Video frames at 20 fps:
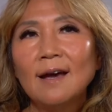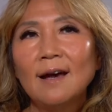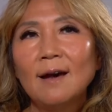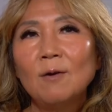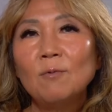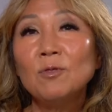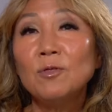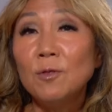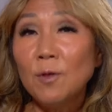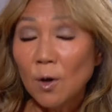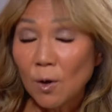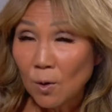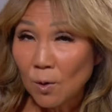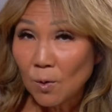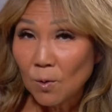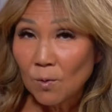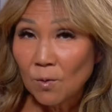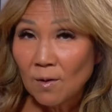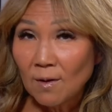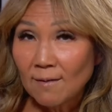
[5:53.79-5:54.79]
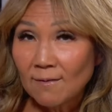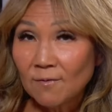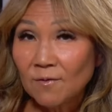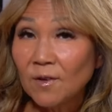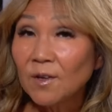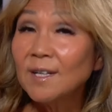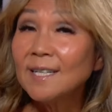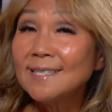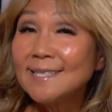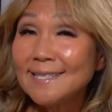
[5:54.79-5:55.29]
though
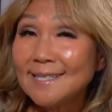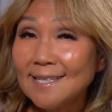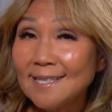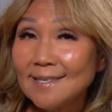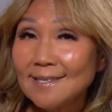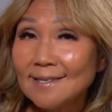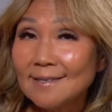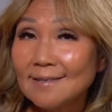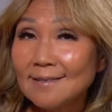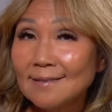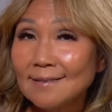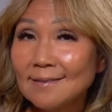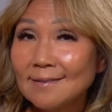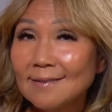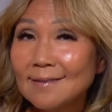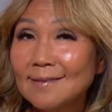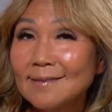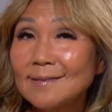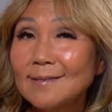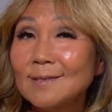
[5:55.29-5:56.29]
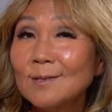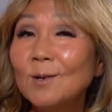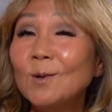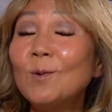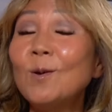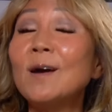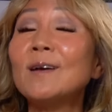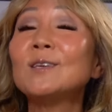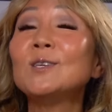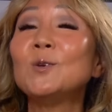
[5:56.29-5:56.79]
very seasoned, so
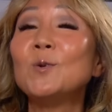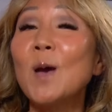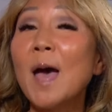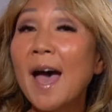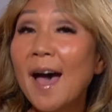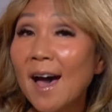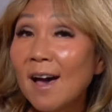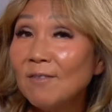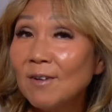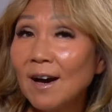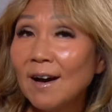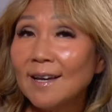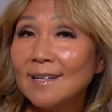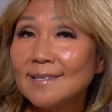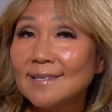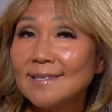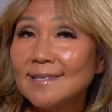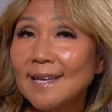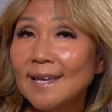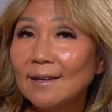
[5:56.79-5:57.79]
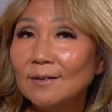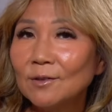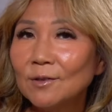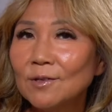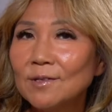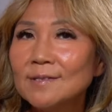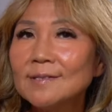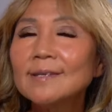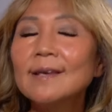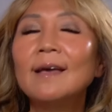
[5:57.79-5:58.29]
mm-hmm. you have high
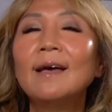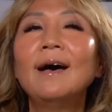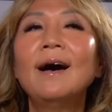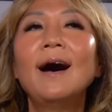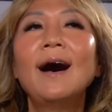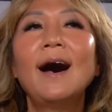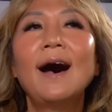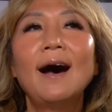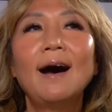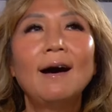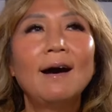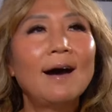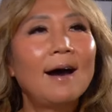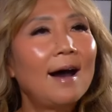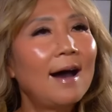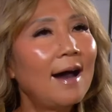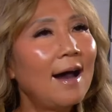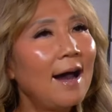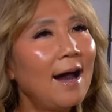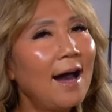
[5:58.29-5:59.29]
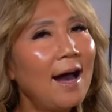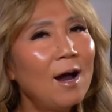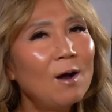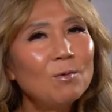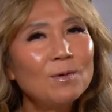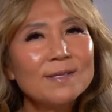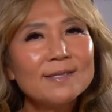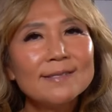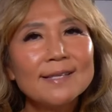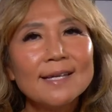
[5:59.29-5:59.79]
standards. Mm-hmm. How
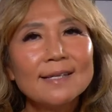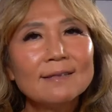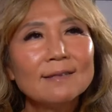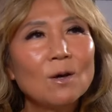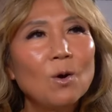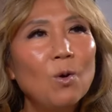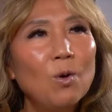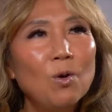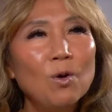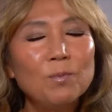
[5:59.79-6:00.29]
was like the whole